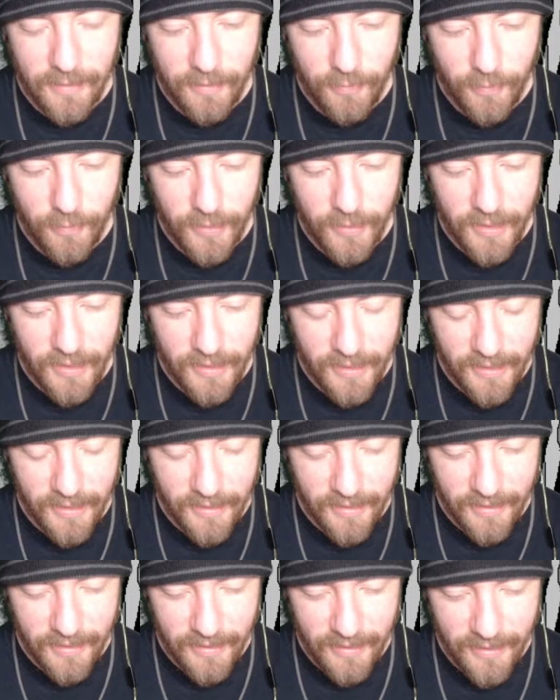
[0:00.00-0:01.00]
What is
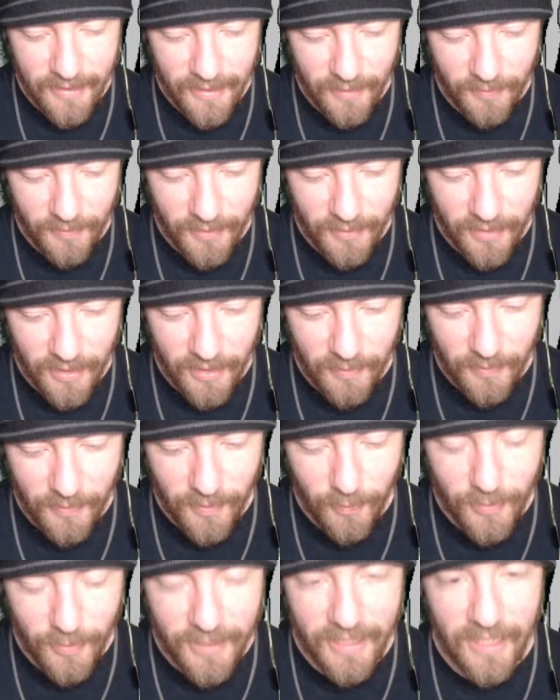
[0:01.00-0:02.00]
his damn name?
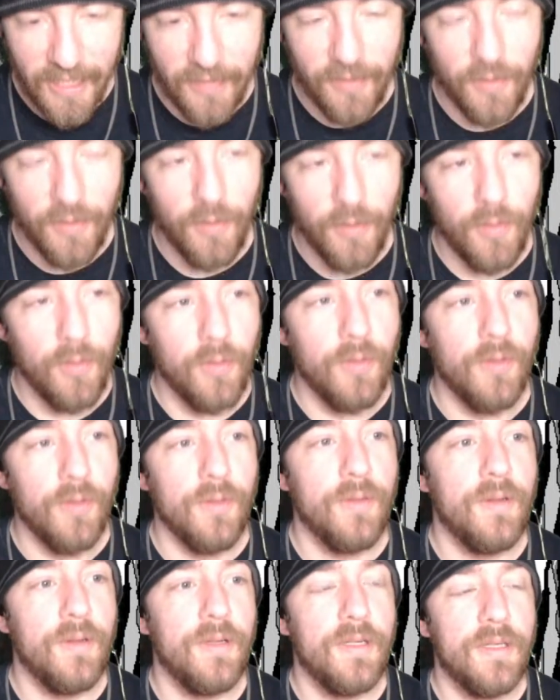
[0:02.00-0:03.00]
He was the other
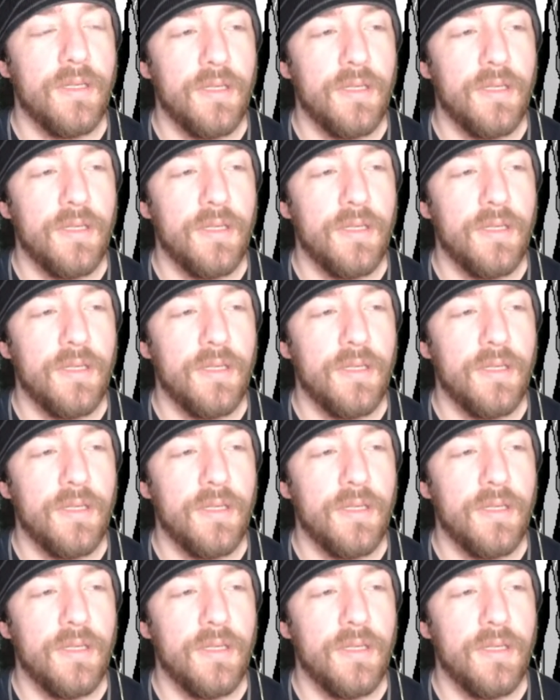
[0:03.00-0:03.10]
horror